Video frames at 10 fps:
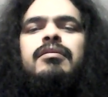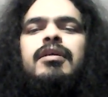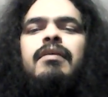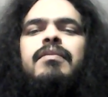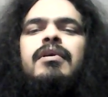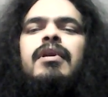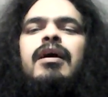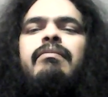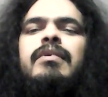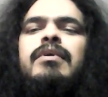Chapter
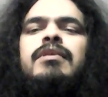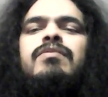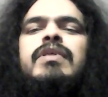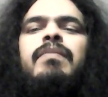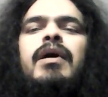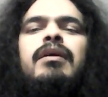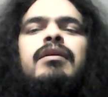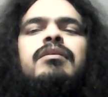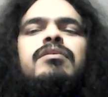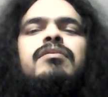11 is
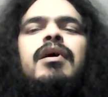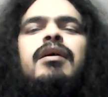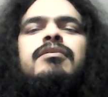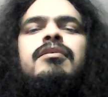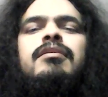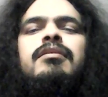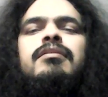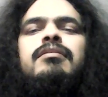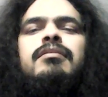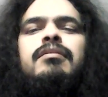responding to God's
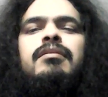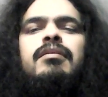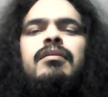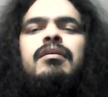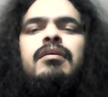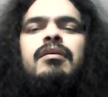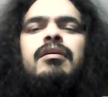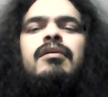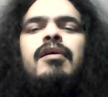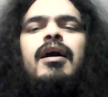goodness,
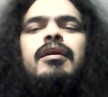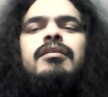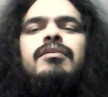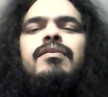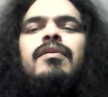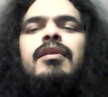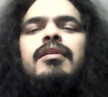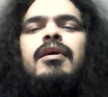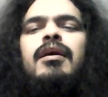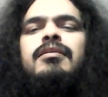gratitude and
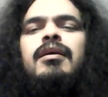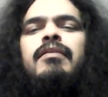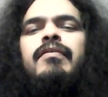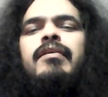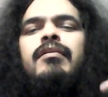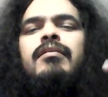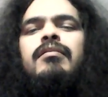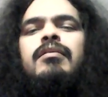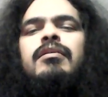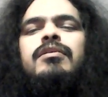thanksgiving,
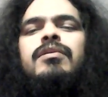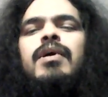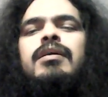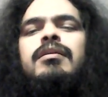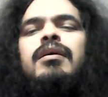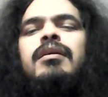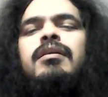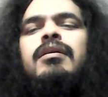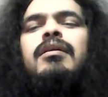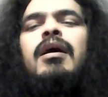
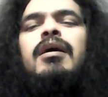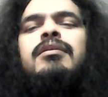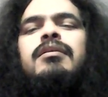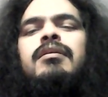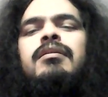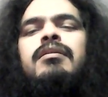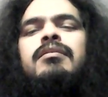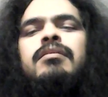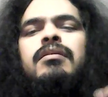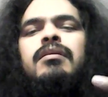trusting in God's
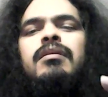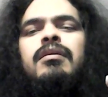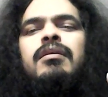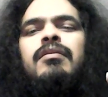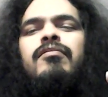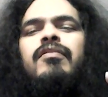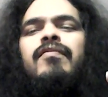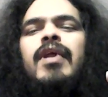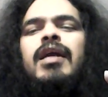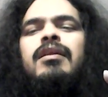goodness,
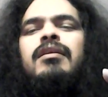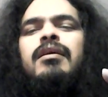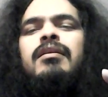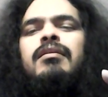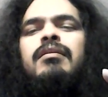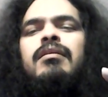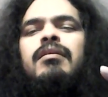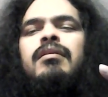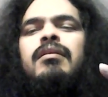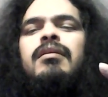reflecting
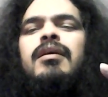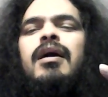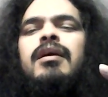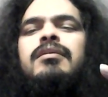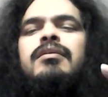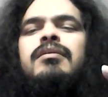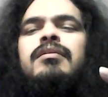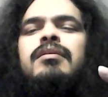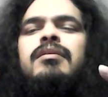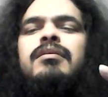God's
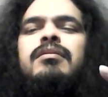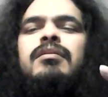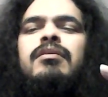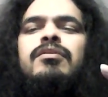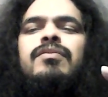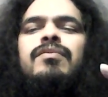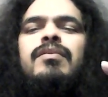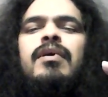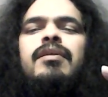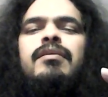goodness
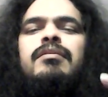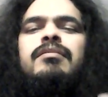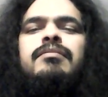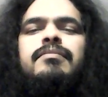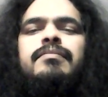to others.